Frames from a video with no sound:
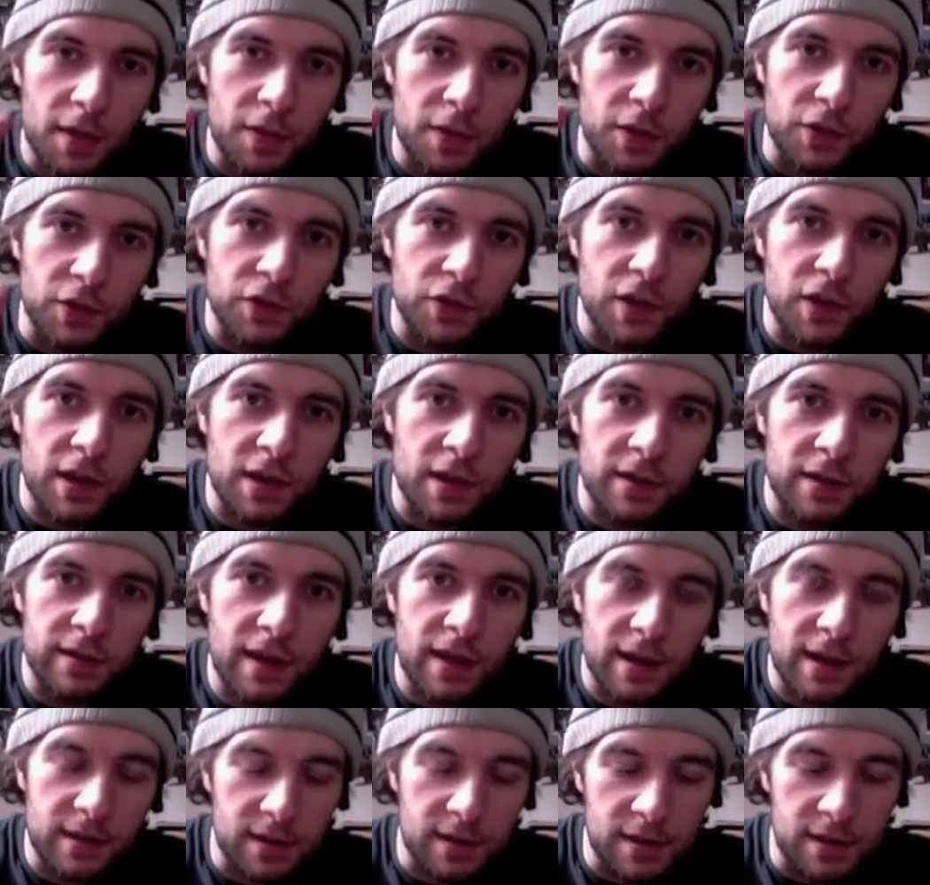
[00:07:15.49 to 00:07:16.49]
The second
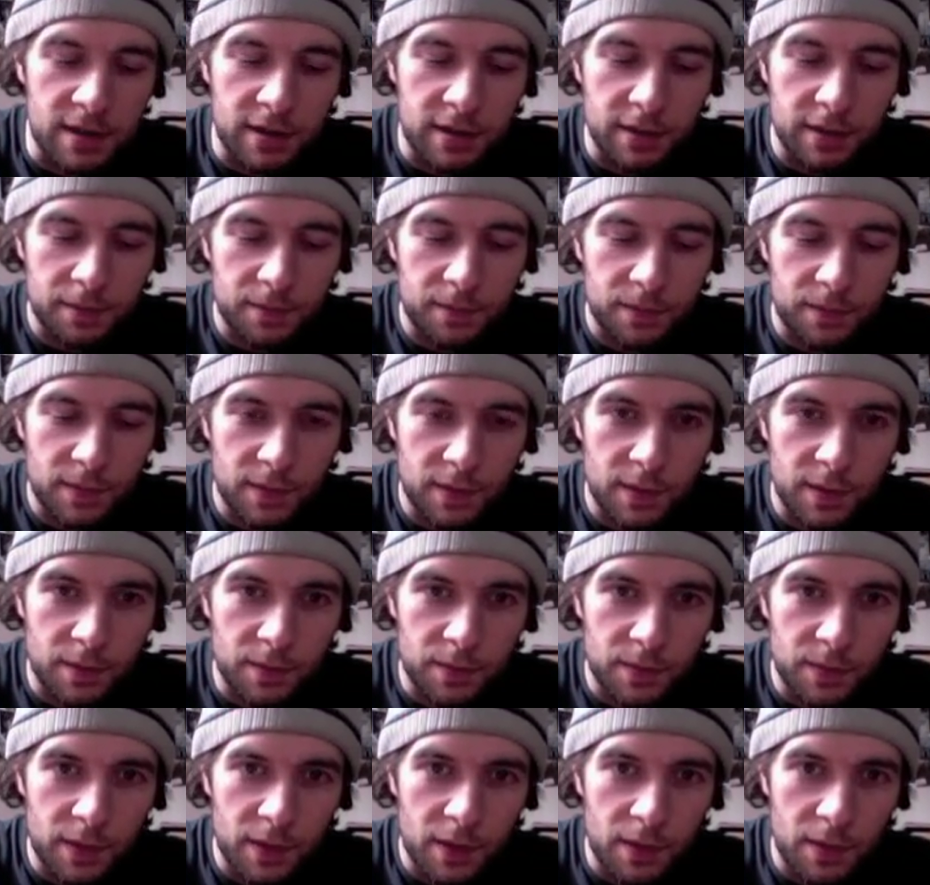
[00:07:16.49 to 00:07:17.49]
technique,
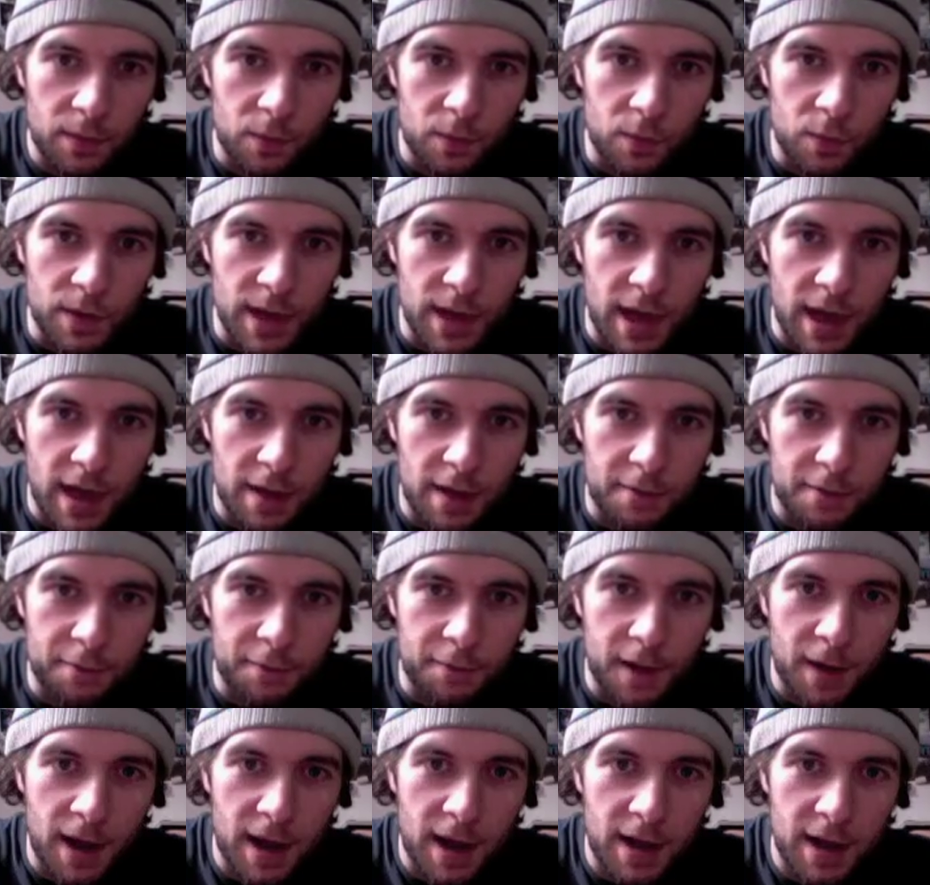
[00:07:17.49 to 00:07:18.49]
we had
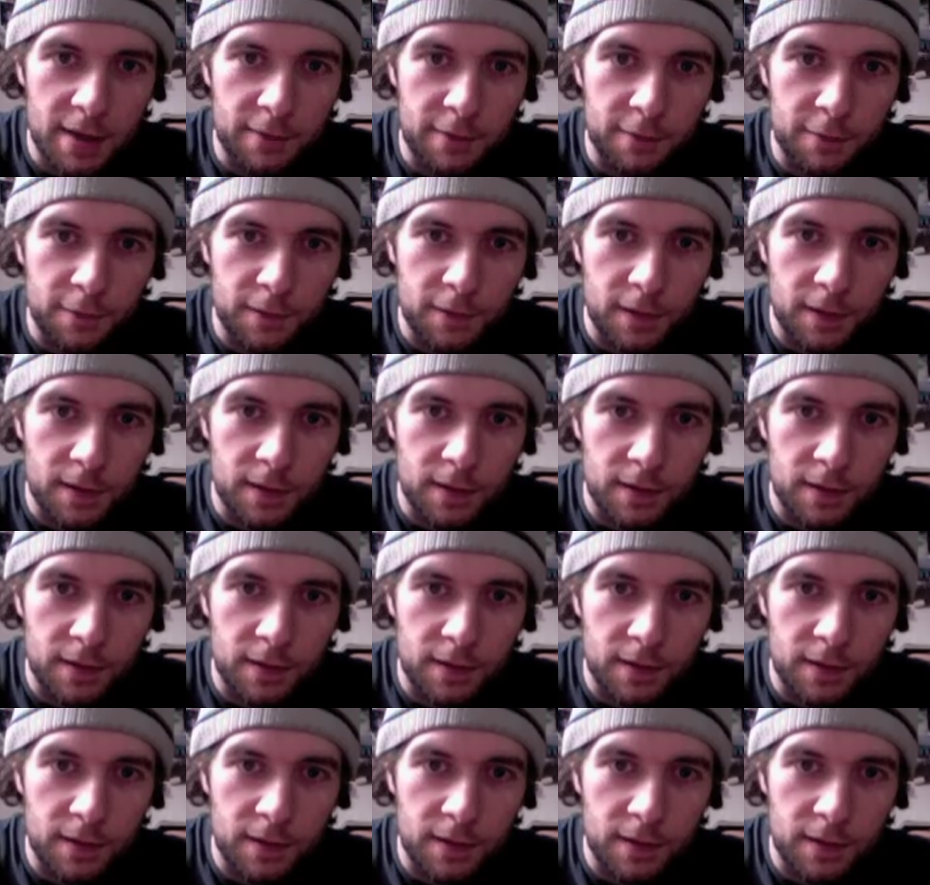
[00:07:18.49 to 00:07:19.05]
5